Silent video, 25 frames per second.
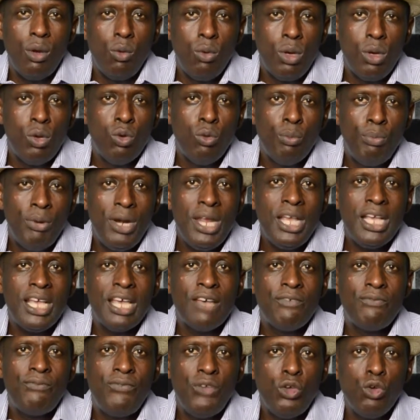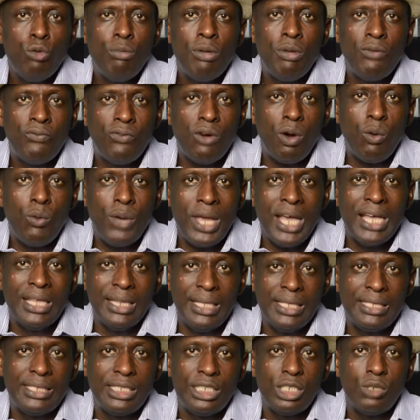We will bring a few before we
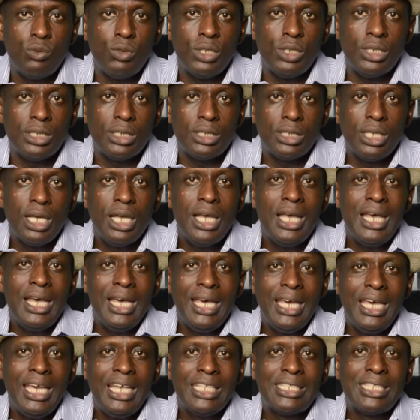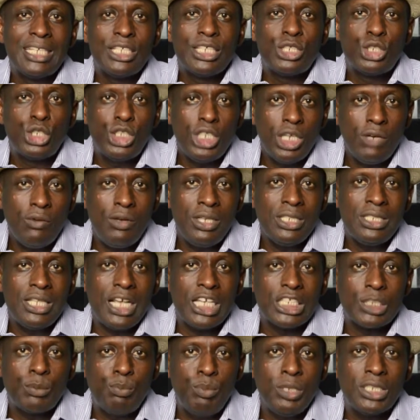end this series. It's a series
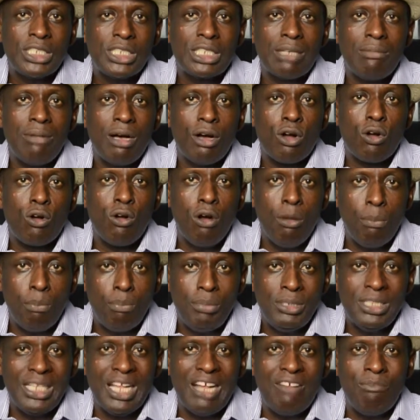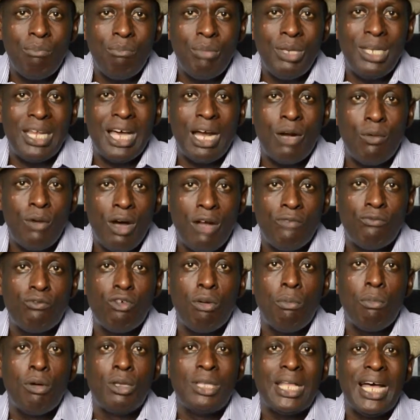that speaks about companies that have been around
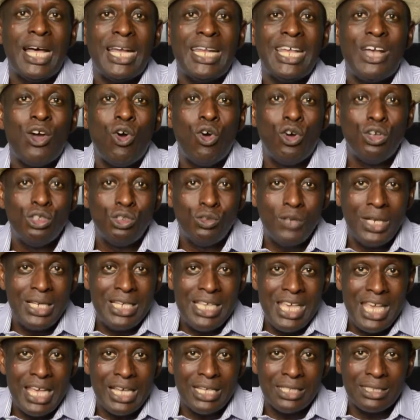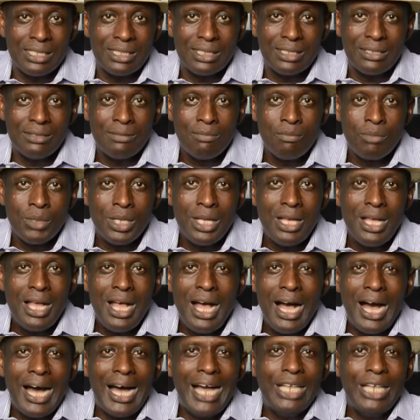for more than 100 years.
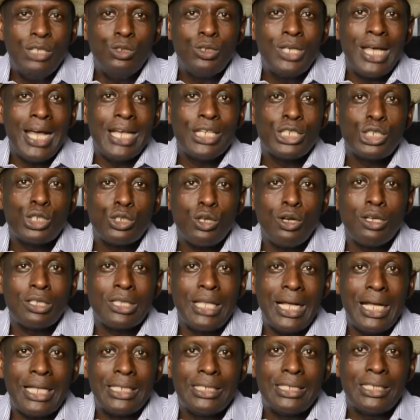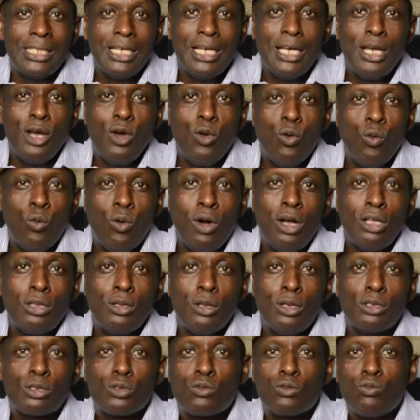And you get shocked that
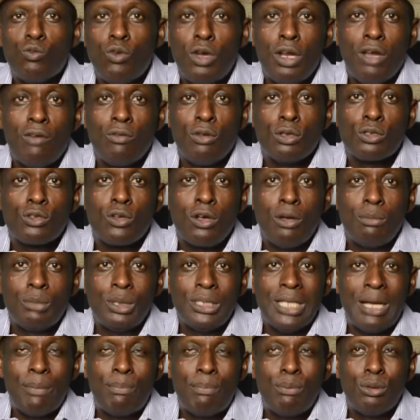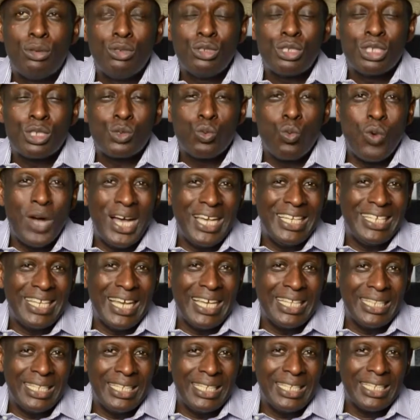one of those companies that produces wine,
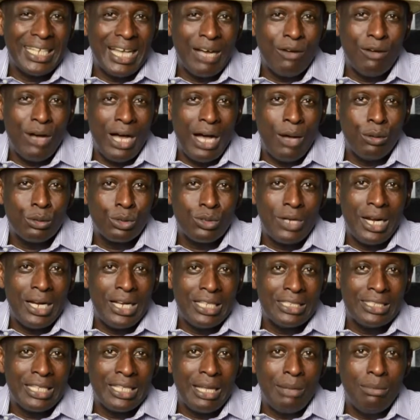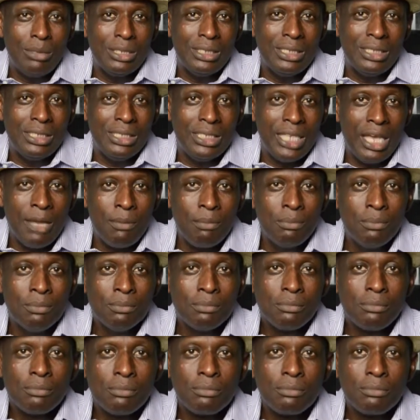I think, I'll try and establish the name.